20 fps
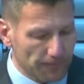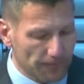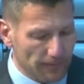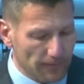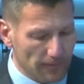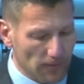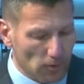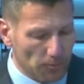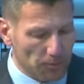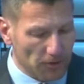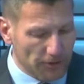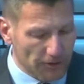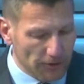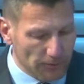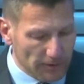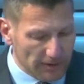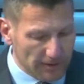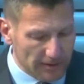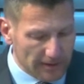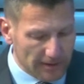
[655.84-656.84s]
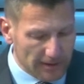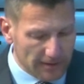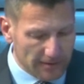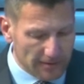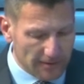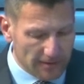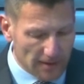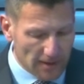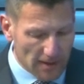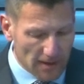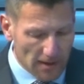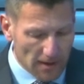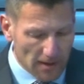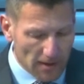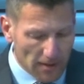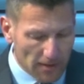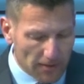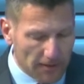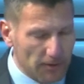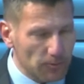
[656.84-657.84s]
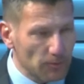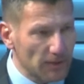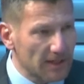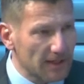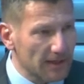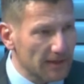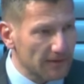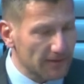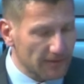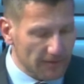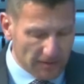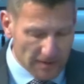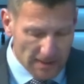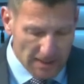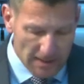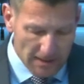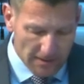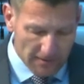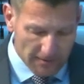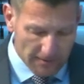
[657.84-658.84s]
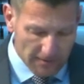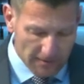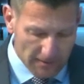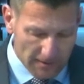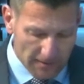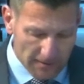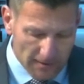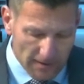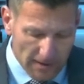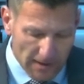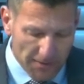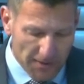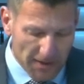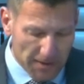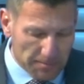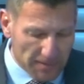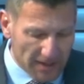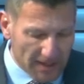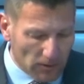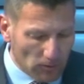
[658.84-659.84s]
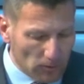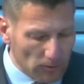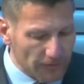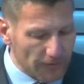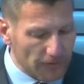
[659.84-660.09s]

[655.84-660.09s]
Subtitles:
Opportunities that we can seize and that may also